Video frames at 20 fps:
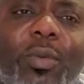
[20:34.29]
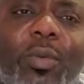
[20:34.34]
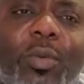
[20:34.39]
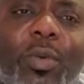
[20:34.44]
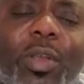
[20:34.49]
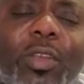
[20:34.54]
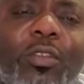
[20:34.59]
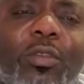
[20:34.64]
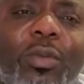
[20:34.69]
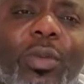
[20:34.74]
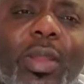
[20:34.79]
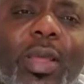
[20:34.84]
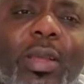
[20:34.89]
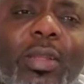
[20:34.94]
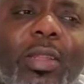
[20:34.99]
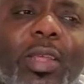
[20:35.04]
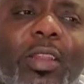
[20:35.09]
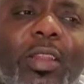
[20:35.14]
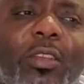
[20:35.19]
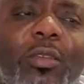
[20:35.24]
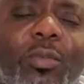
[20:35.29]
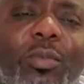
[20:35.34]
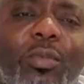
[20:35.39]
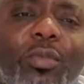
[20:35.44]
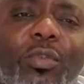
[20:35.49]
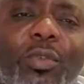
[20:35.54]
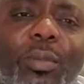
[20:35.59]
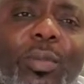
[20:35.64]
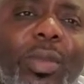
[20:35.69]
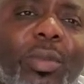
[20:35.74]
Once you lack that
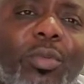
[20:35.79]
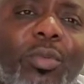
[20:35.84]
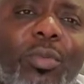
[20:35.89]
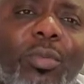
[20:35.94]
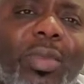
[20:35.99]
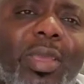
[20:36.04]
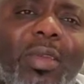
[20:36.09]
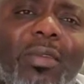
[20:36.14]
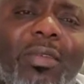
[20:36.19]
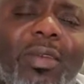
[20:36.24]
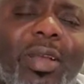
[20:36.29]
exposure, maybe you may even